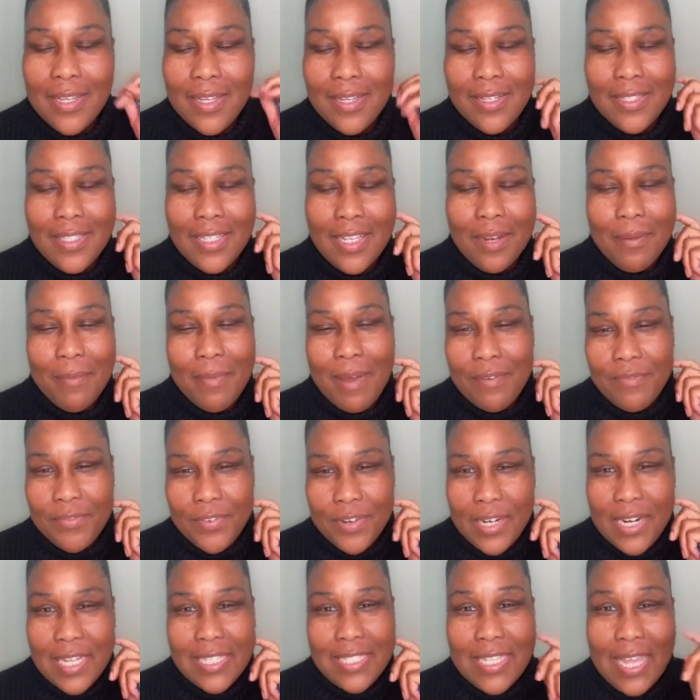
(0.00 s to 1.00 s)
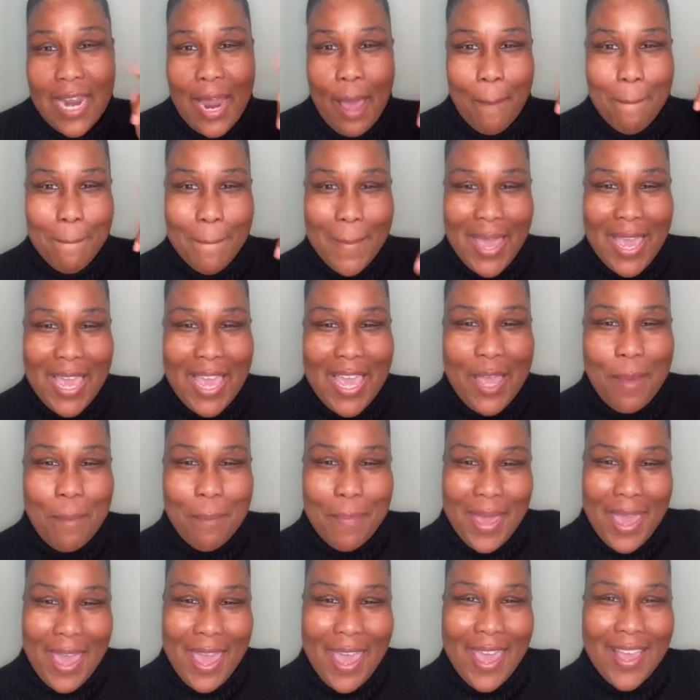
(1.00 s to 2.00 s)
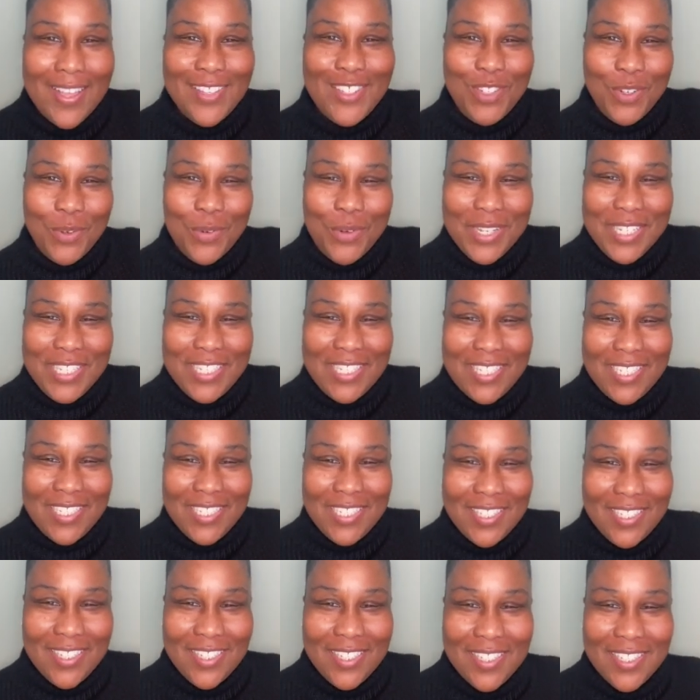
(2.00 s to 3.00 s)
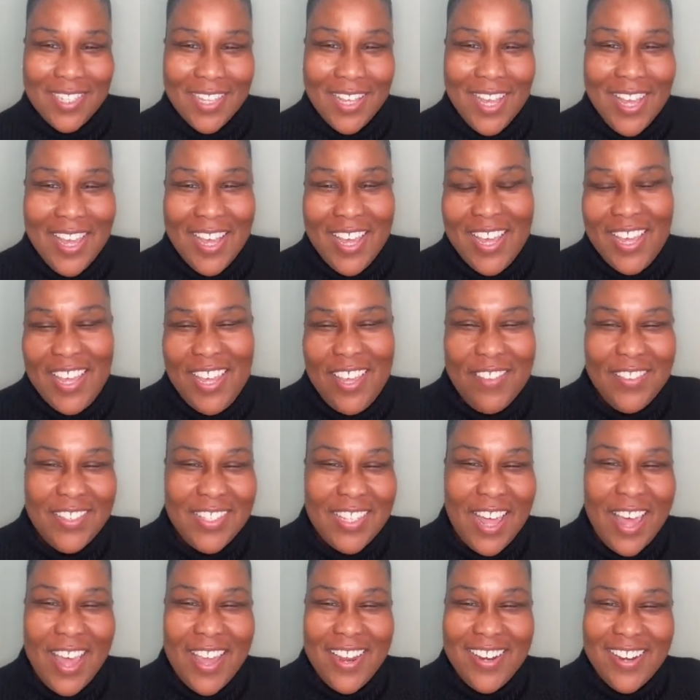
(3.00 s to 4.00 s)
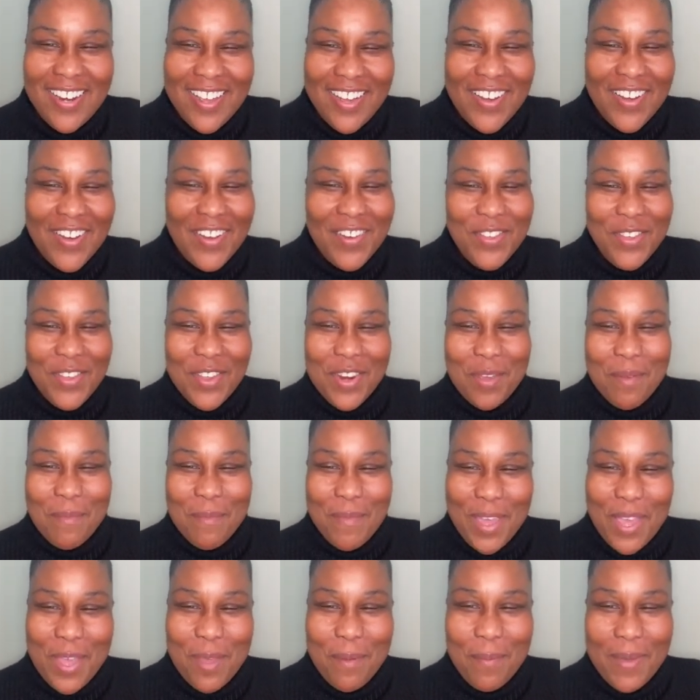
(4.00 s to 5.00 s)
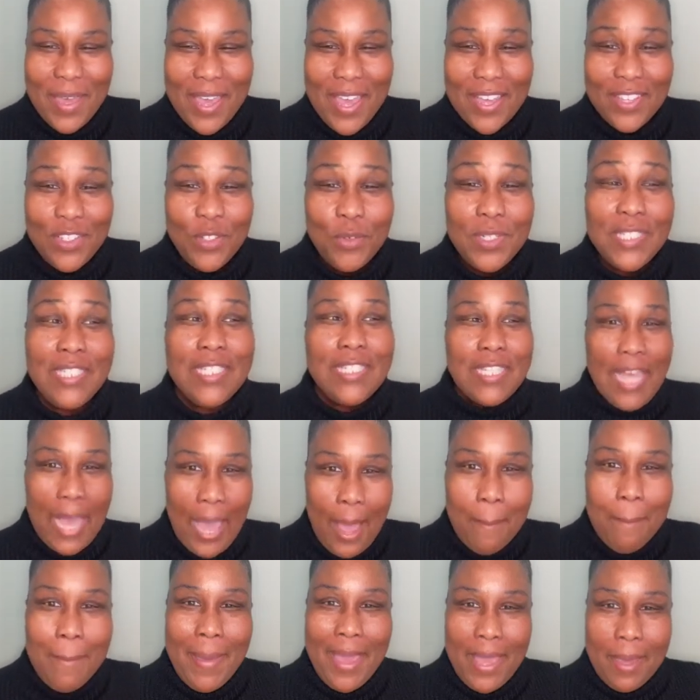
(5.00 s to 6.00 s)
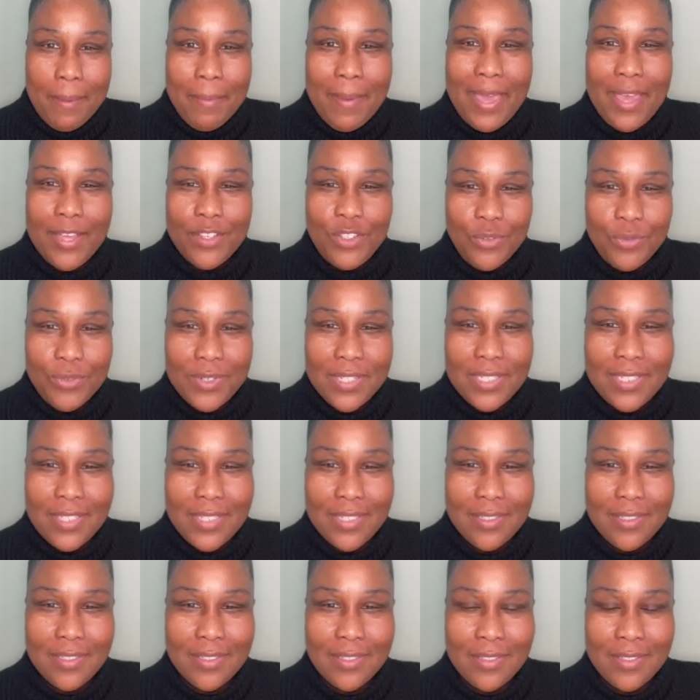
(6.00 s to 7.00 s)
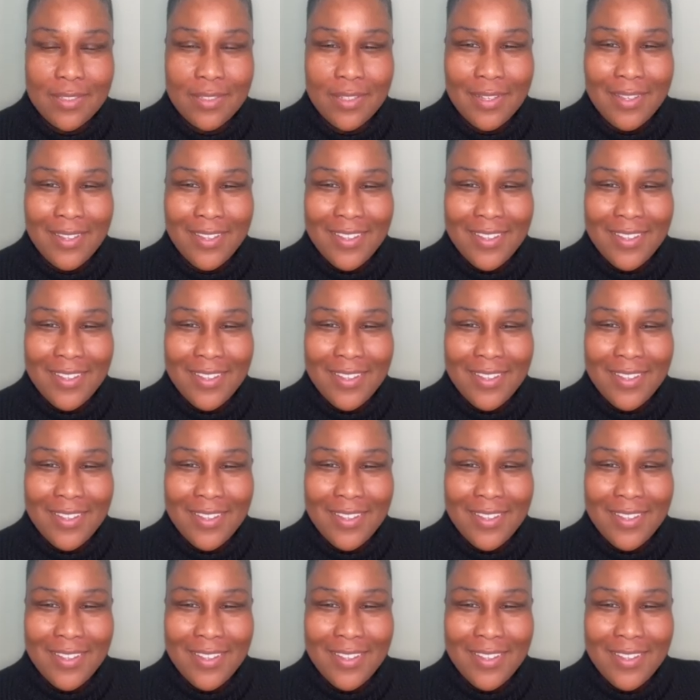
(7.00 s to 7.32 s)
I kept telling my friend. I said, I made bad choices. And he was like, no, you didn't make bad choices. I made bad choices.